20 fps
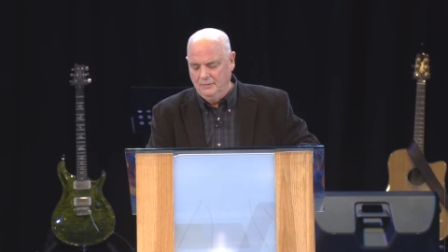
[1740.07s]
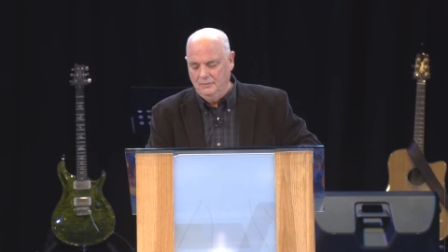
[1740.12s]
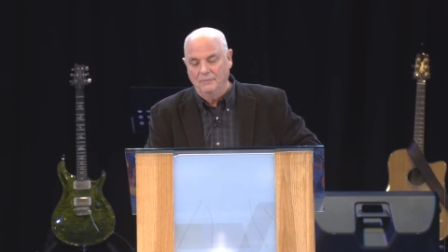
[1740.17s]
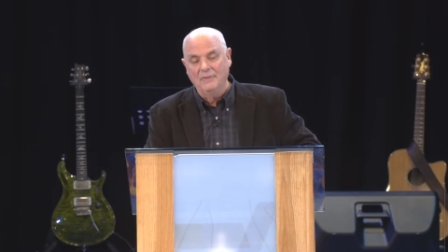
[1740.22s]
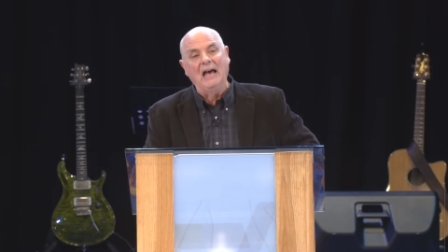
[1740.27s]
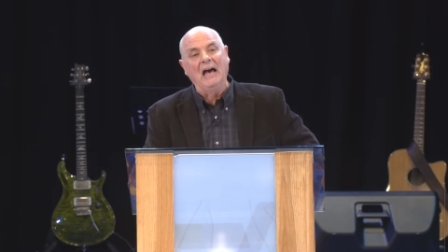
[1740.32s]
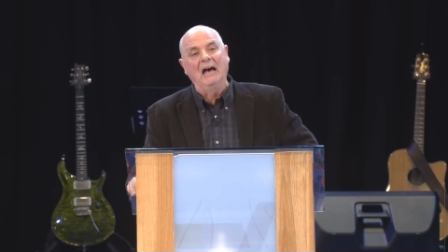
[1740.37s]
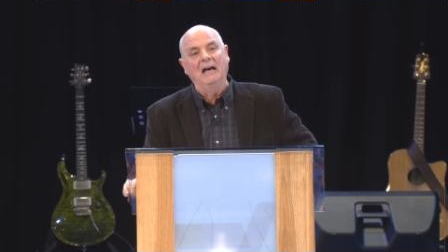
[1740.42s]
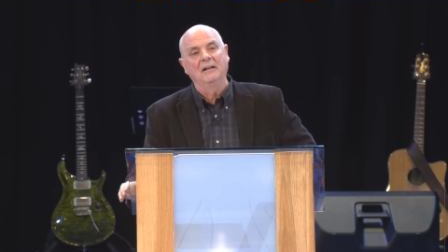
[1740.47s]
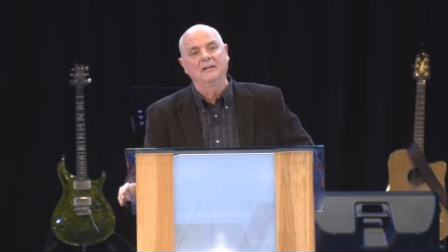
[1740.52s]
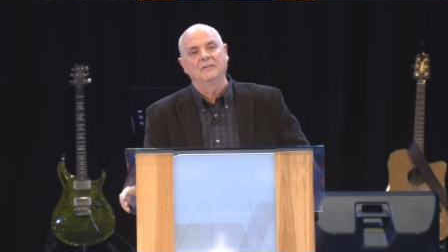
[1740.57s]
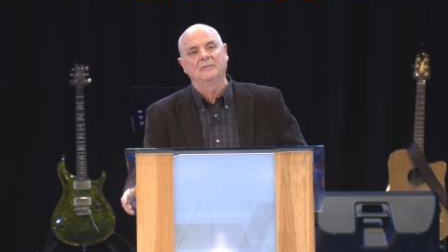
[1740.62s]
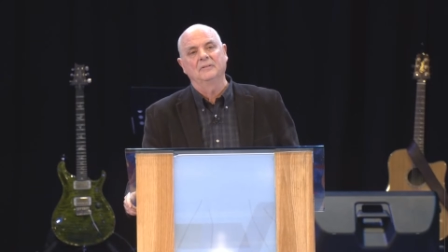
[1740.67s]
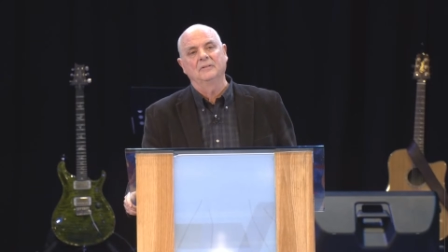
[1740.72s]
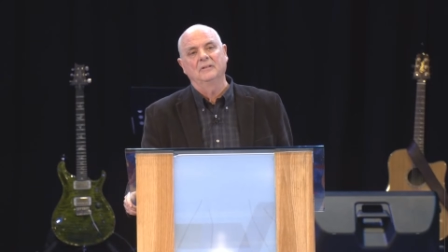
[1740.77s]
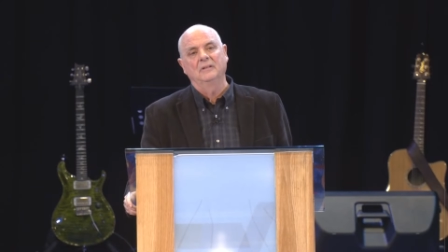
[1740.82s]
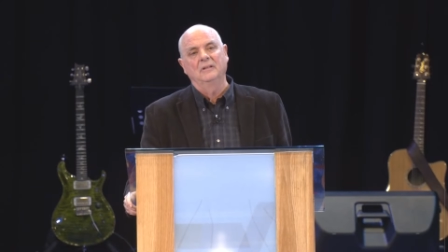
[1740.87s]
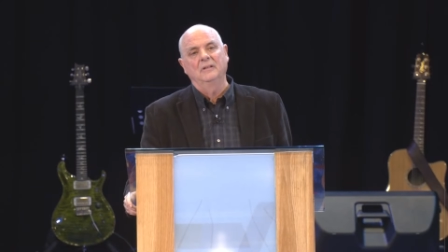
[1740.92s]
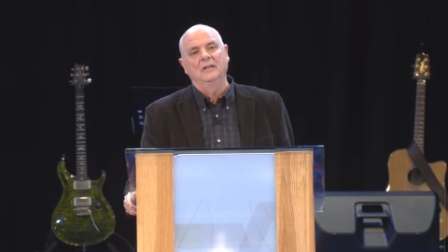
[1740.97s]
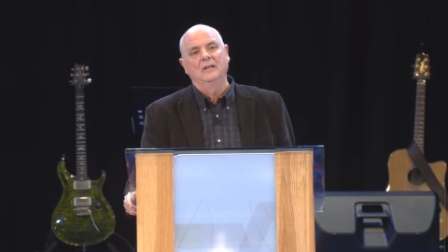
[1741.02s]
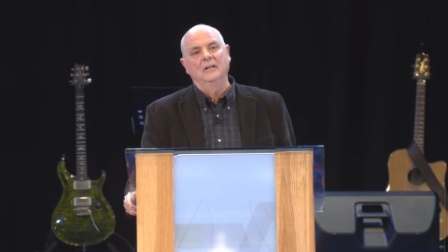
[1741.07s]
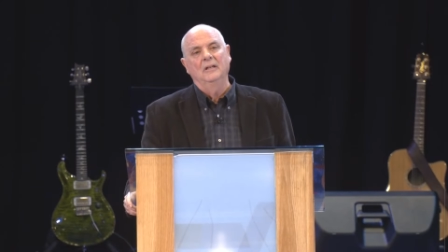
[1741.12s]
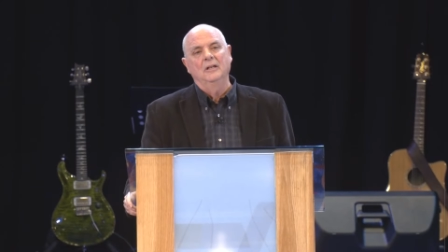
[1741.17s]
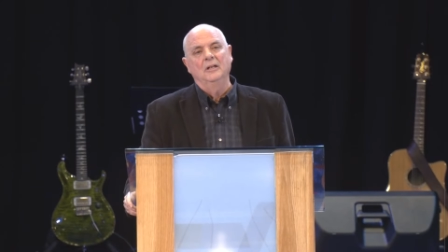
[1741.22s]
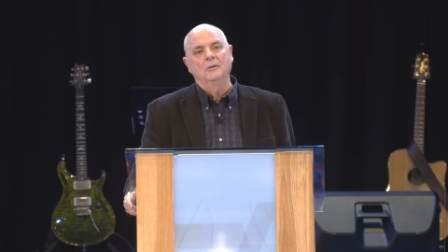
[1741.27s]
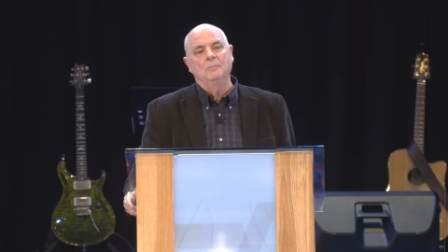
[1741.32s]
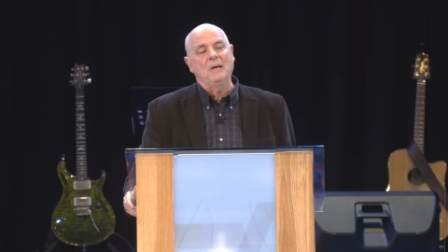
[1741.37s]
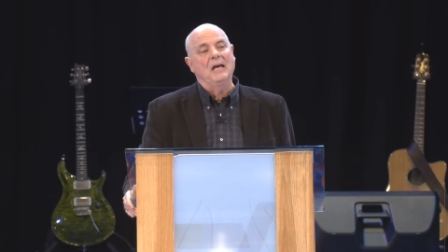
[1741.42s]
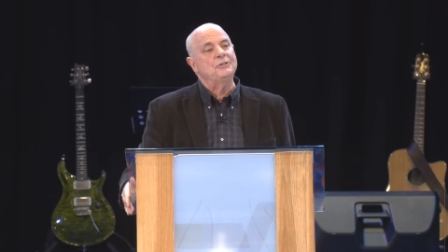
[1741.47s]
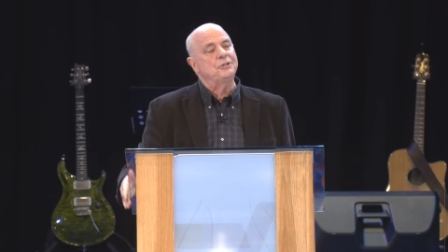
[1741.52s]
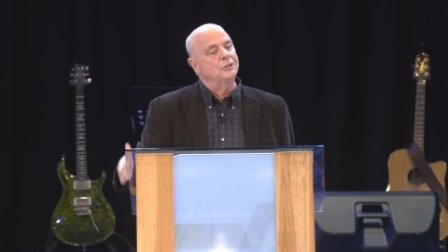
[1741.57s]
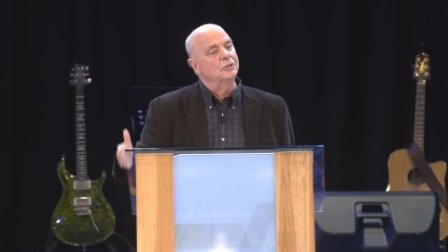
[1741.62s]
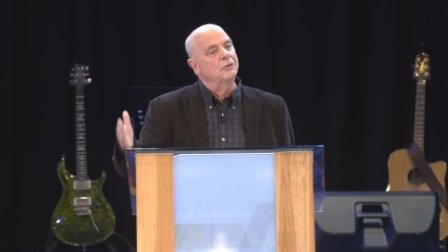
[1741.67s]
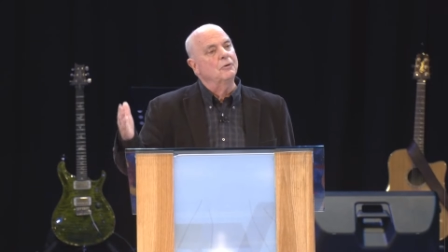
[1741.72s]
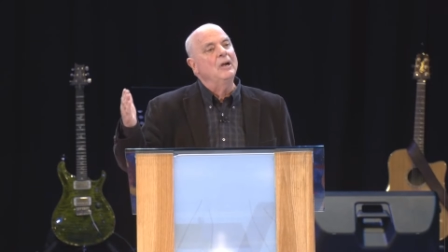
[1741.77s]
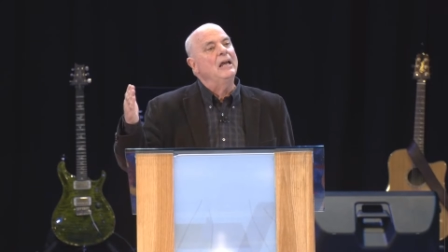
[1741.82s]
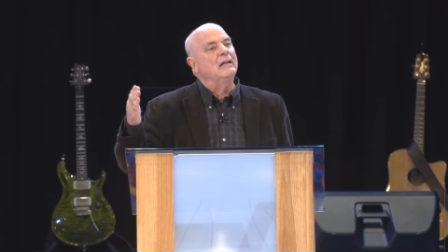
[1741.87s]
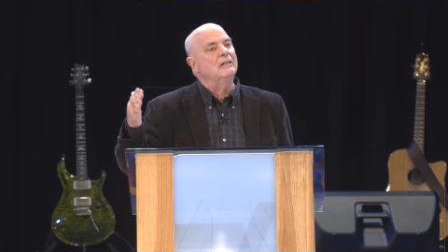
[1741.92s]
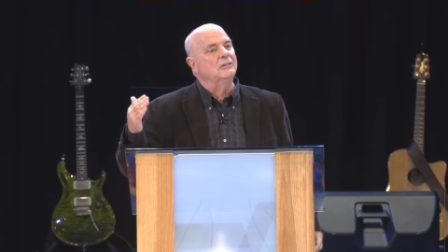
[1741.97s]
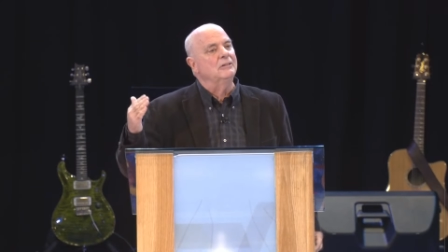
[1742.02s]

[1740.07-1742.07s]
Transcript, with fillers: that. Pastor Greg